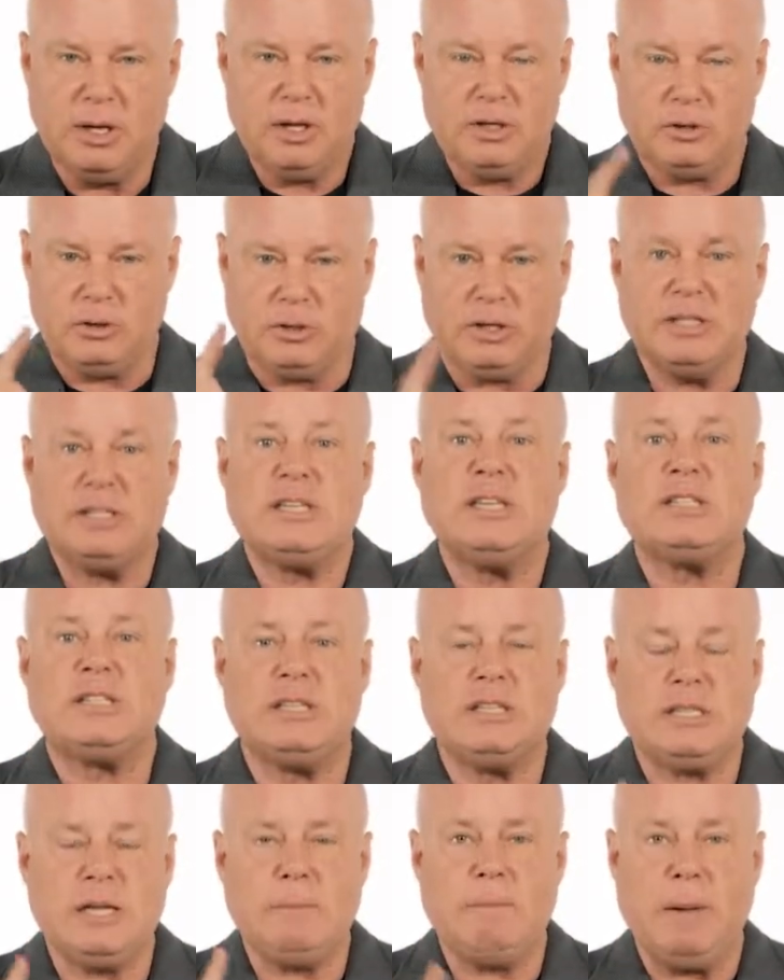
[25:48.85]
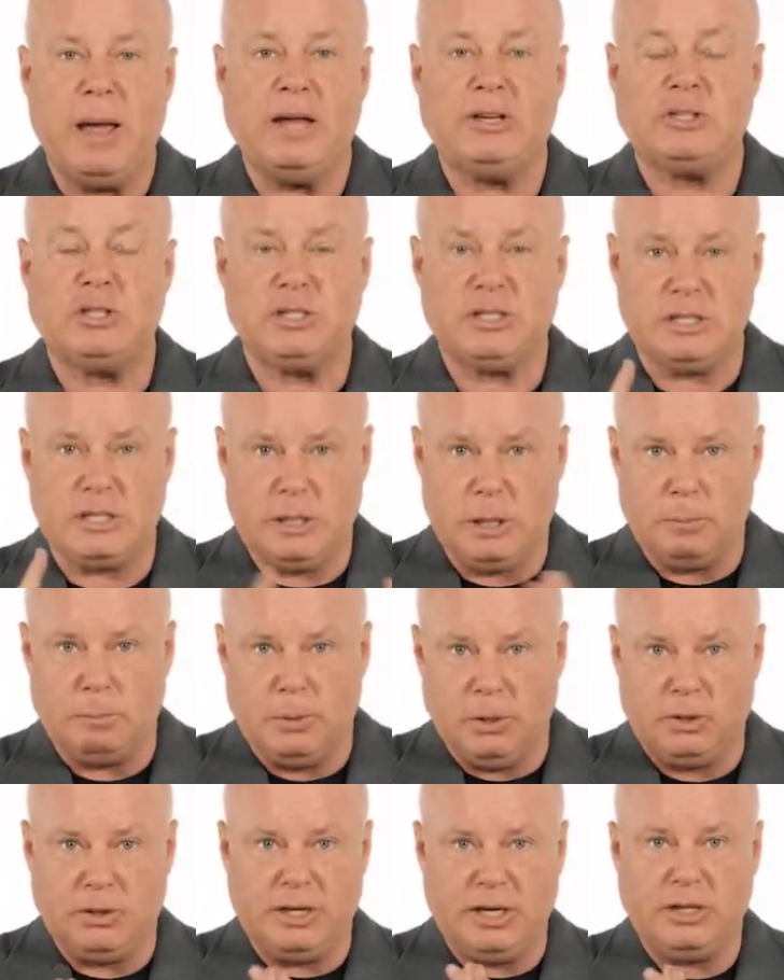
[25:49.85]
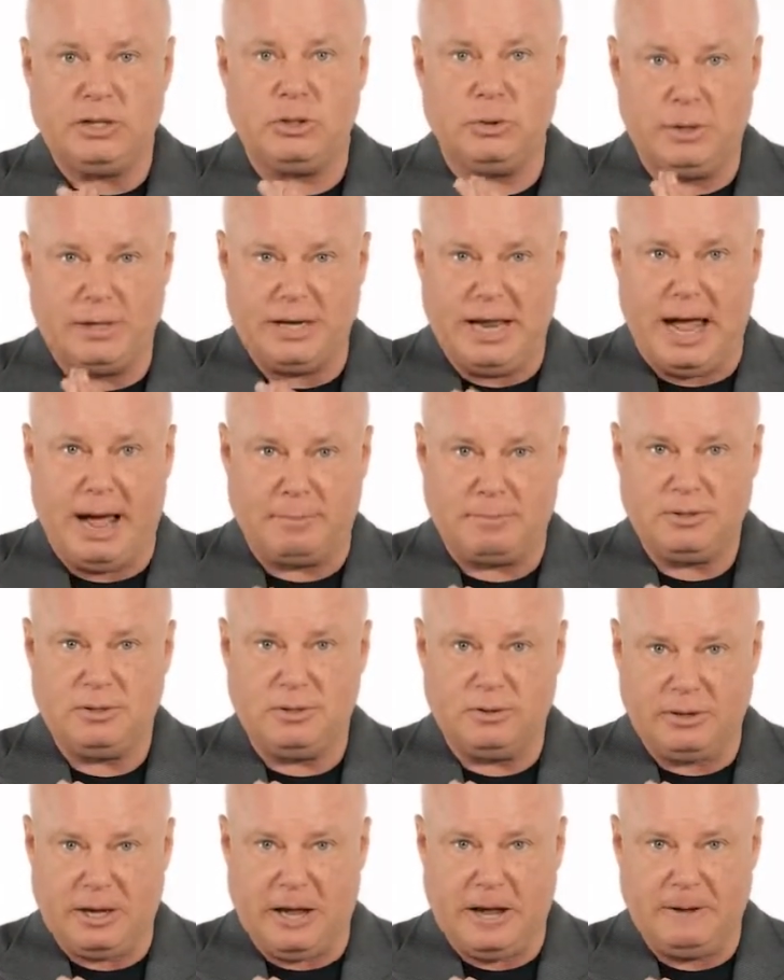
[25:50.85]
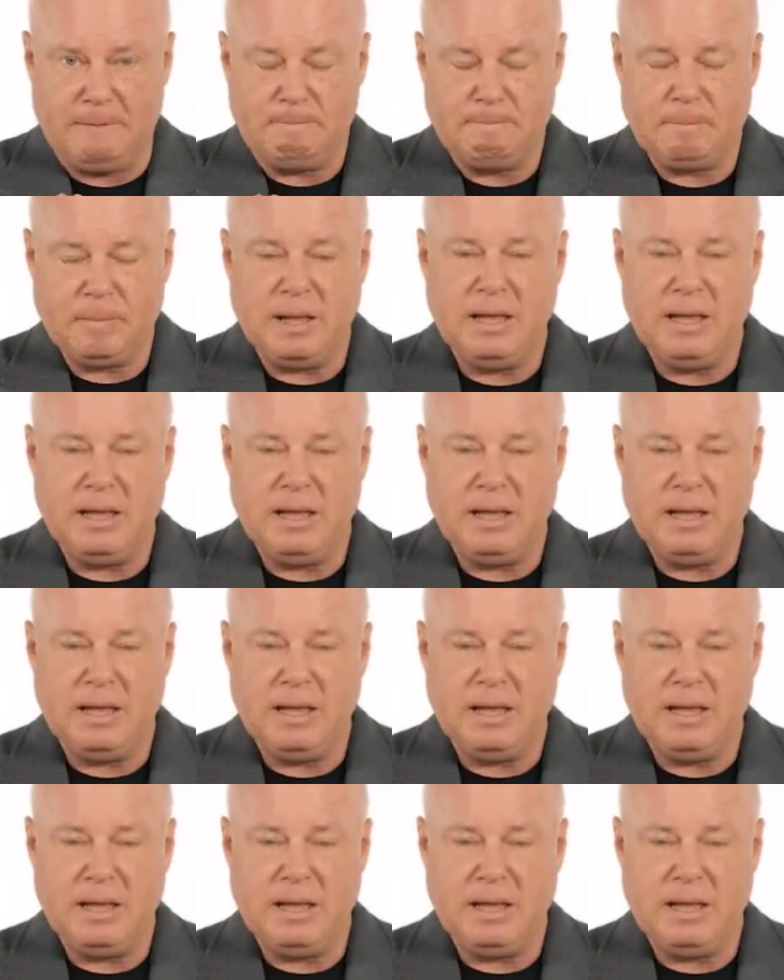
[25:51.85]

So consistency, patience, and the ability to adapt, okay?